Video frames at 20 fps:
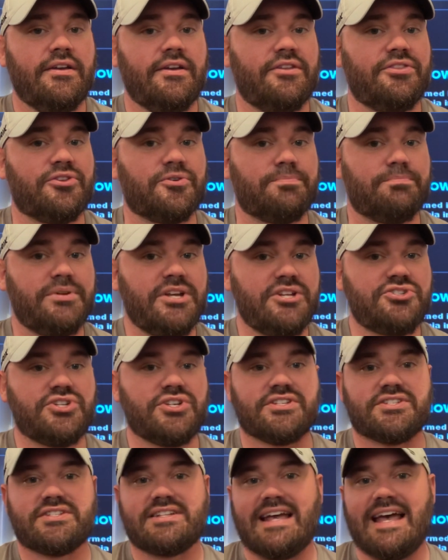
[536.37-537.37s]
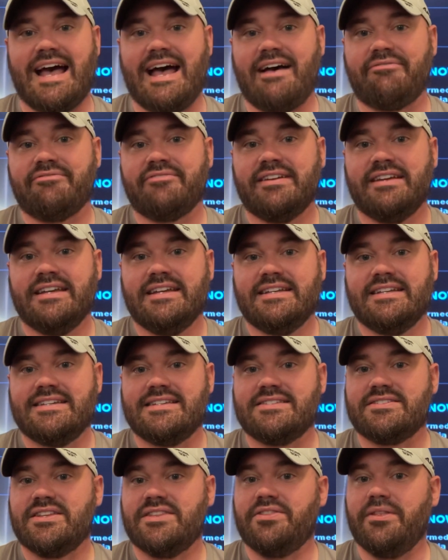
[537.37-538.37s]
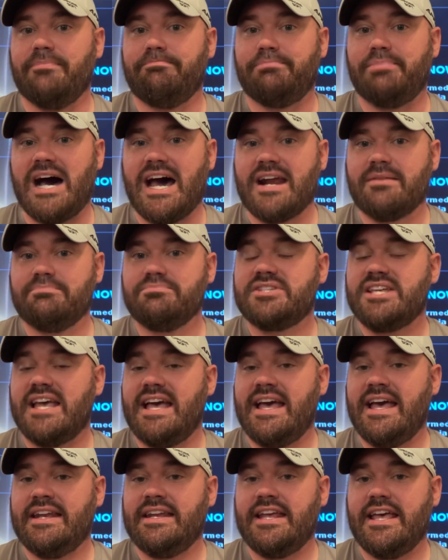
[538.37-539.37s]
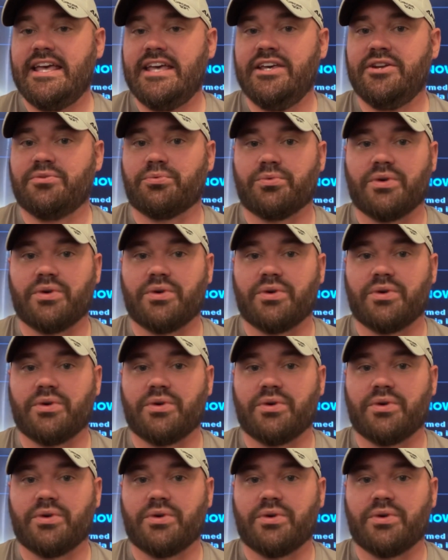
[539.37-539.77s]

and their pitching staff is in the bottom 10 in